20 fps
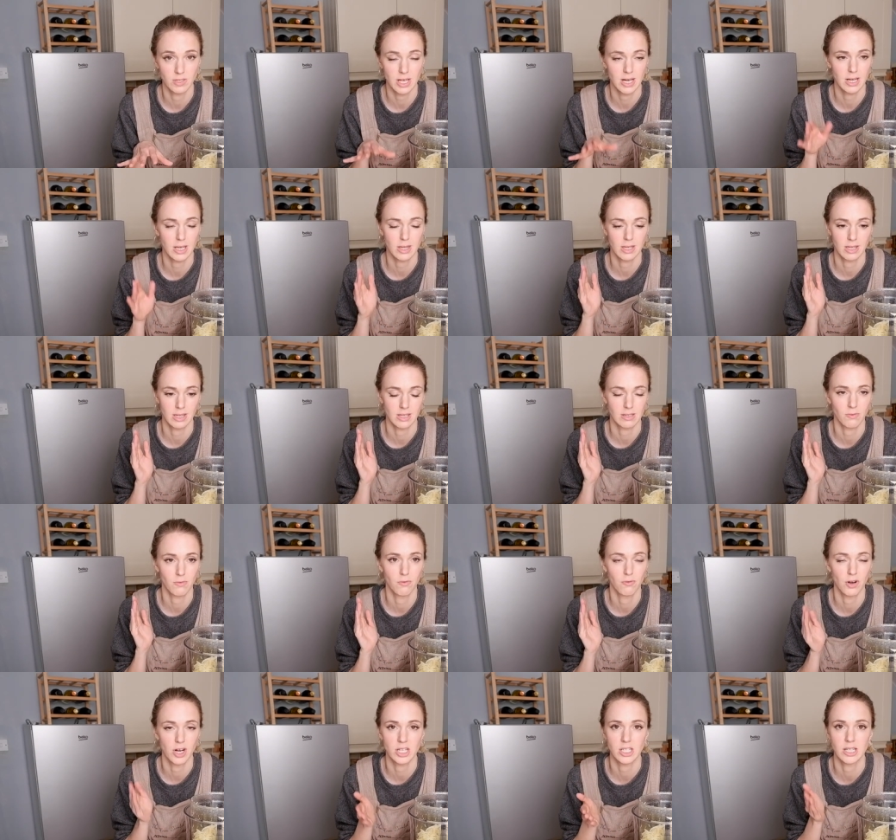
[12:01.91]
Anything that's
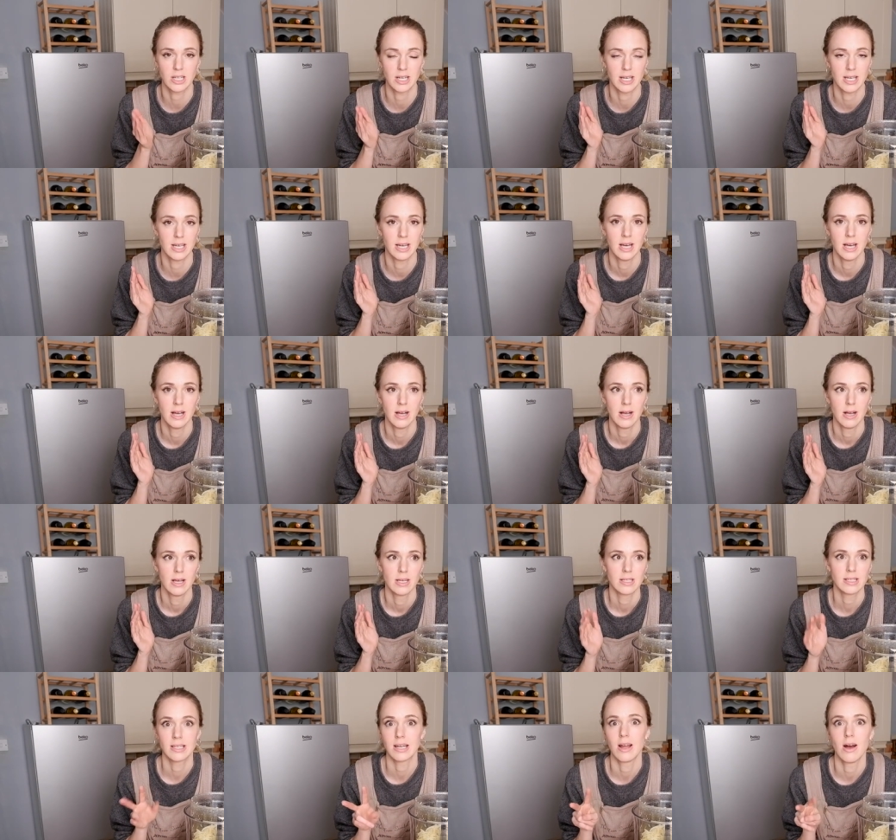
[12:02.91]
freshly
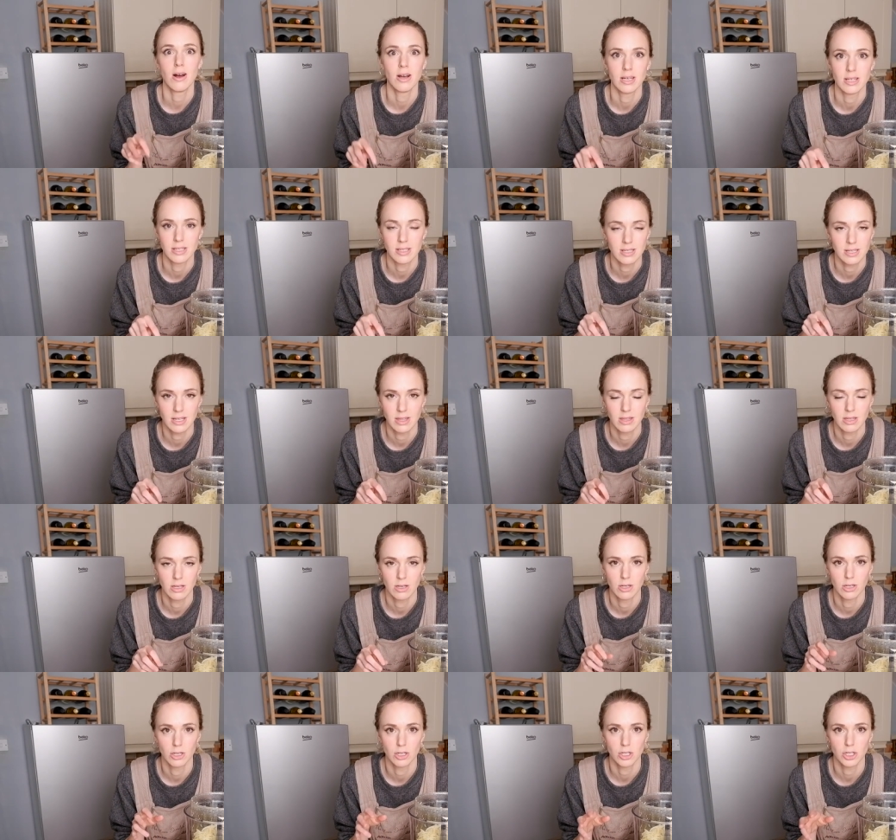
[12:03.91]
sliced in
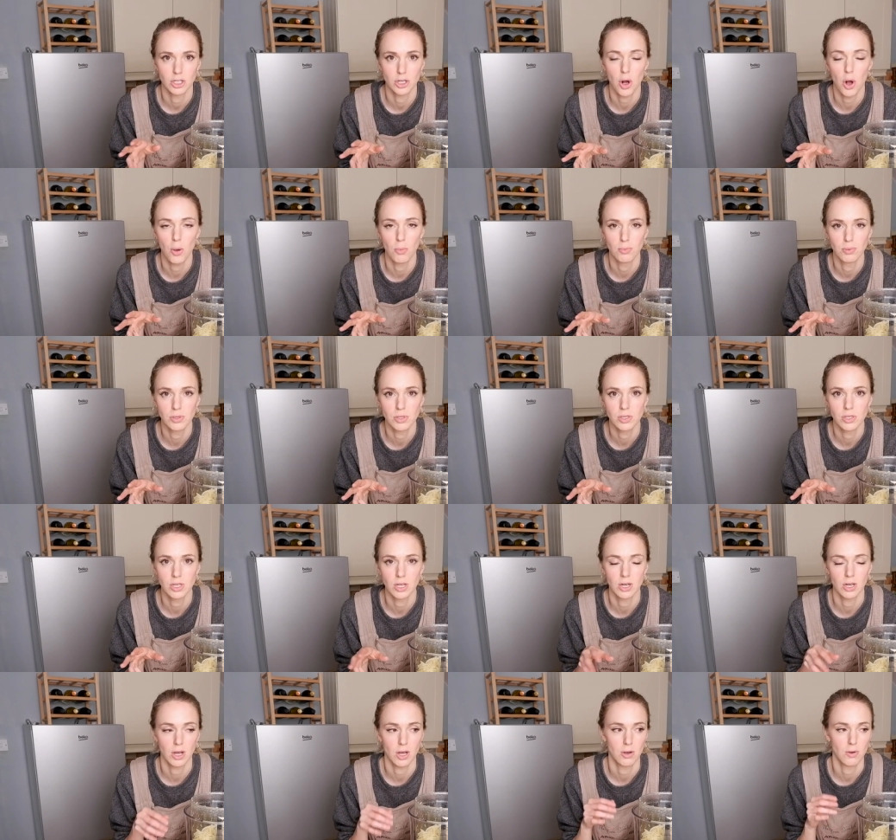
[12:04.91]
the shops,
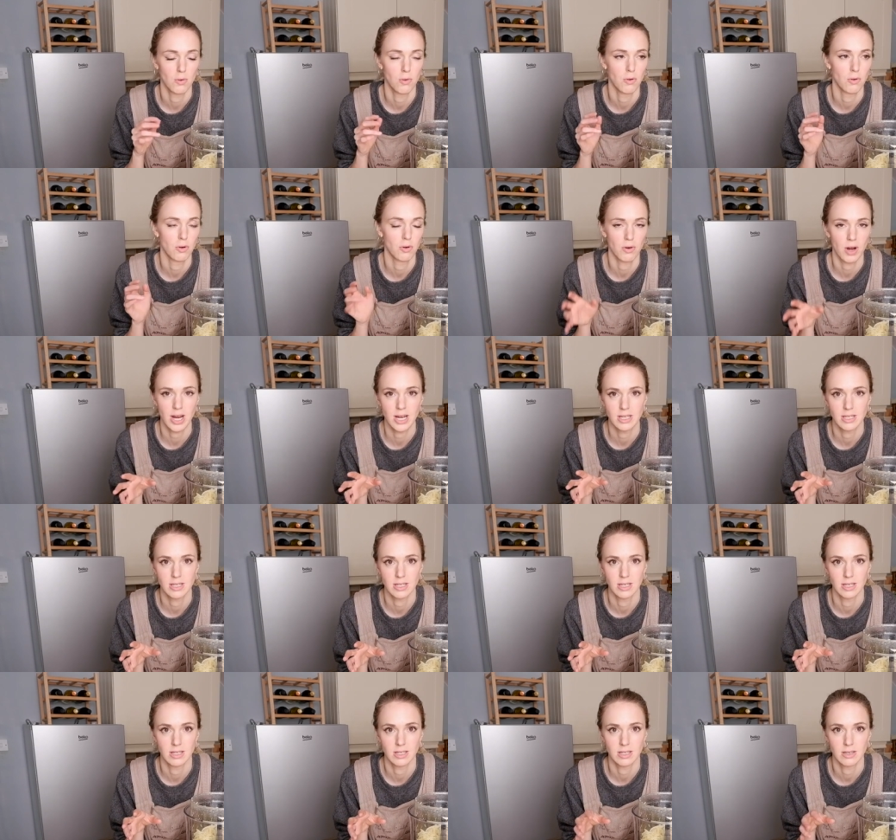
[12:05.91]
you know, or
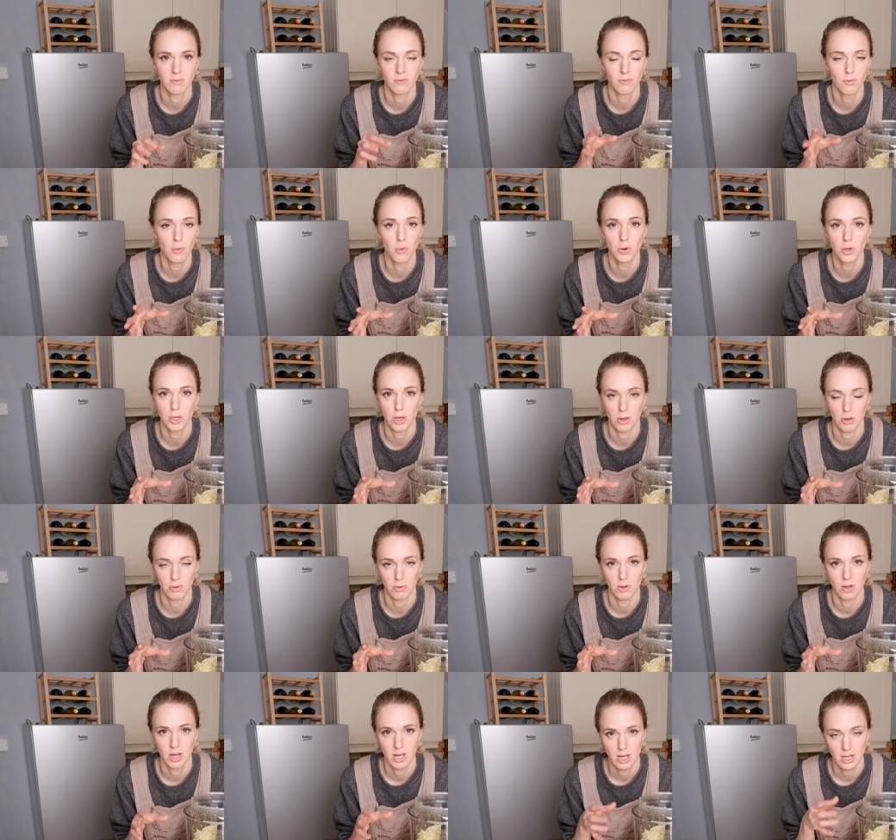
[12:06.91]
grated for you,
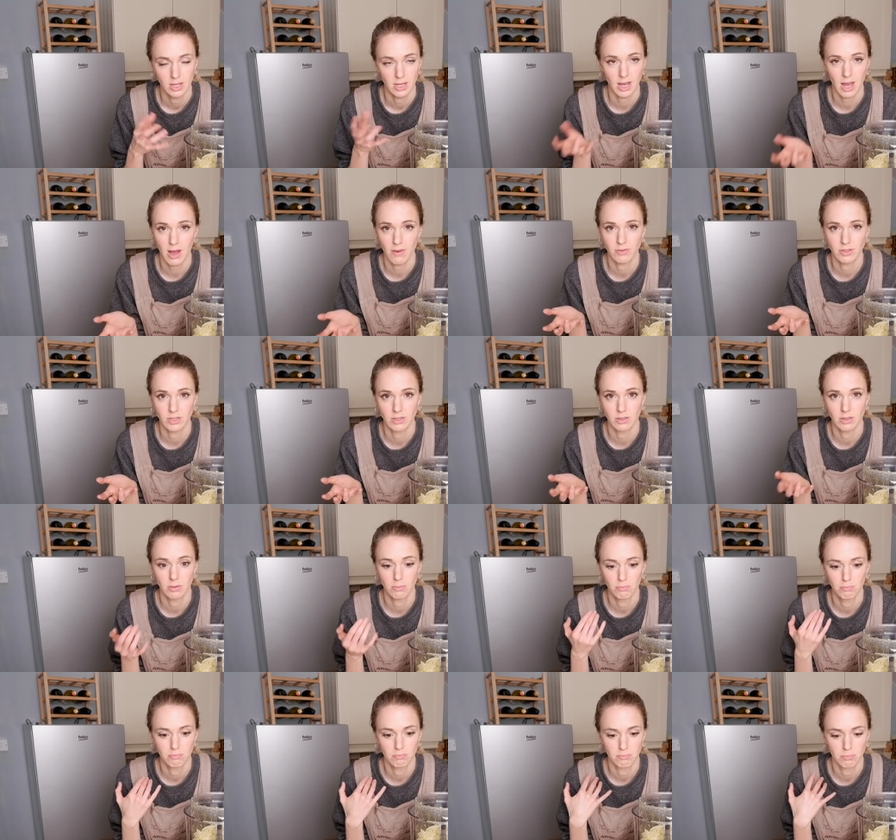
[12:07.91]
they have to
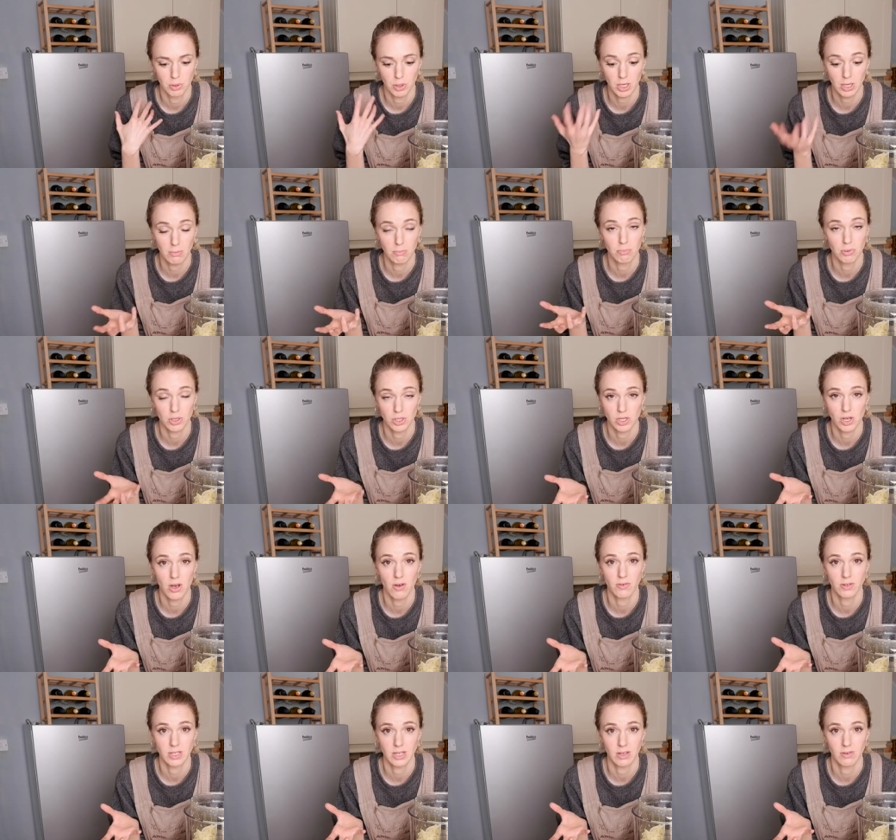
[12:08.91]
put in
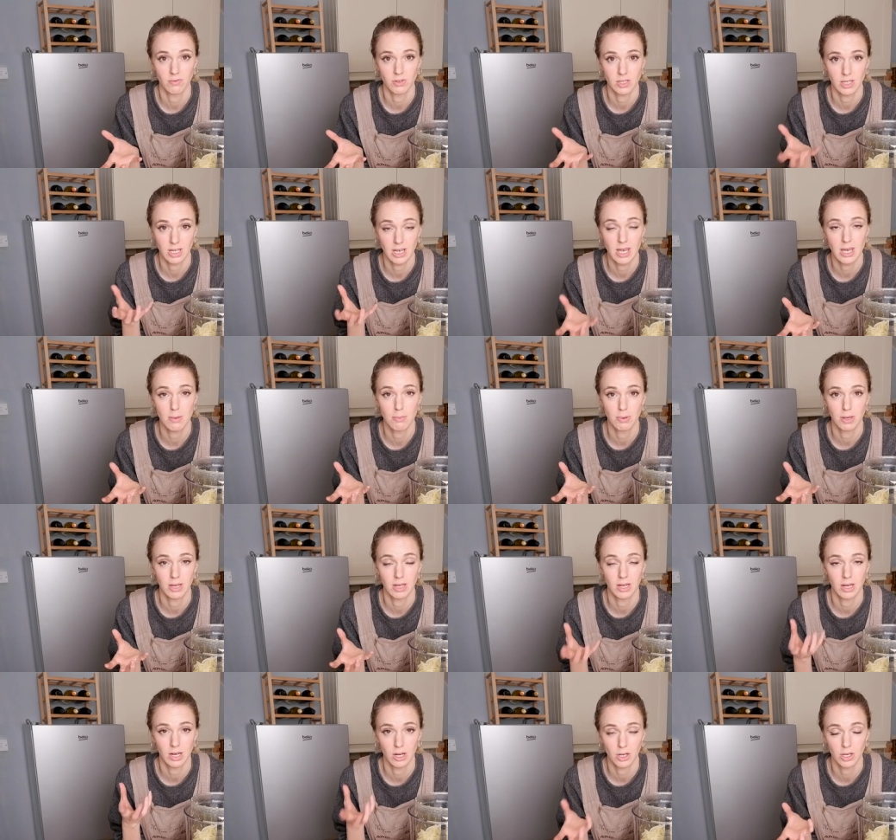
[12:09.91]
preservatives to keep
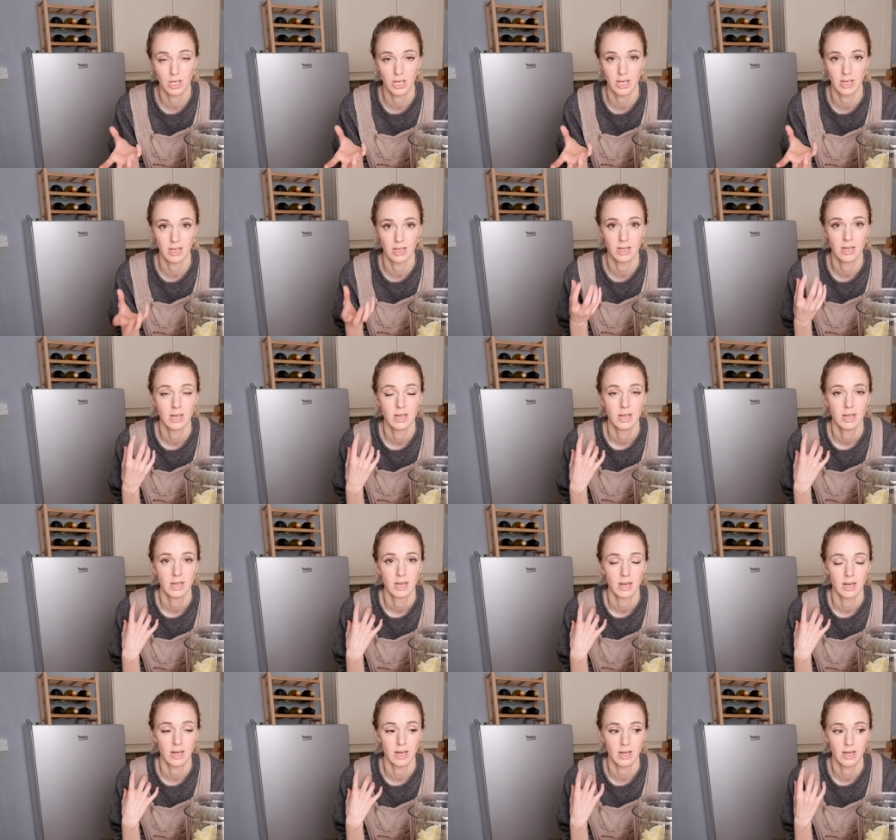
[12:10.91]
it looking
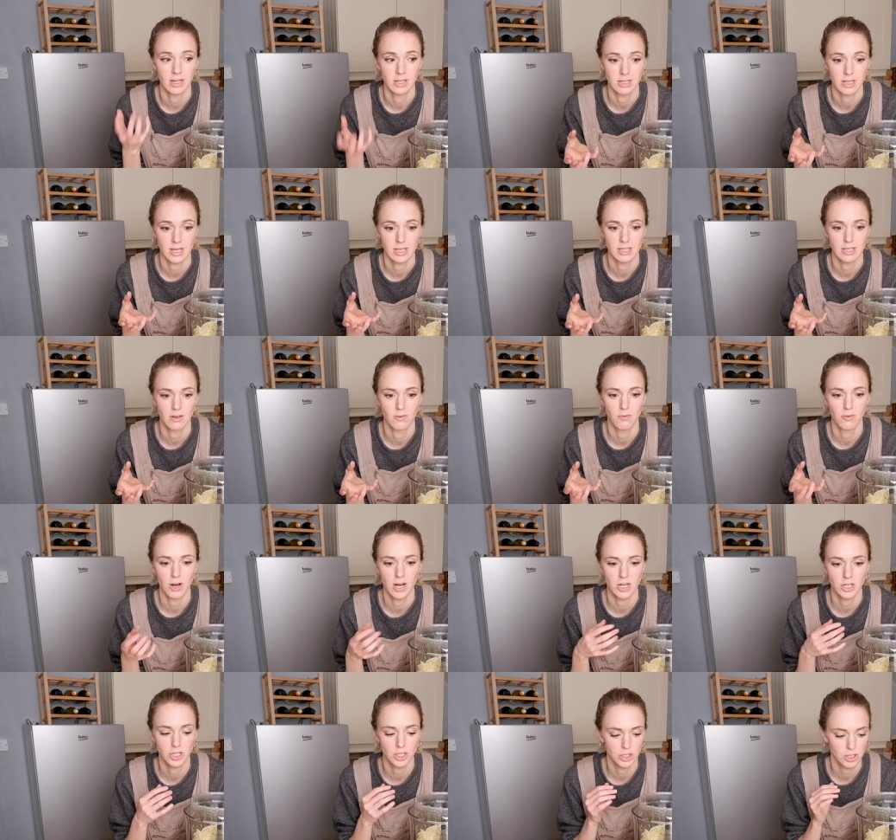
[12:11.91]
and tasting fresh.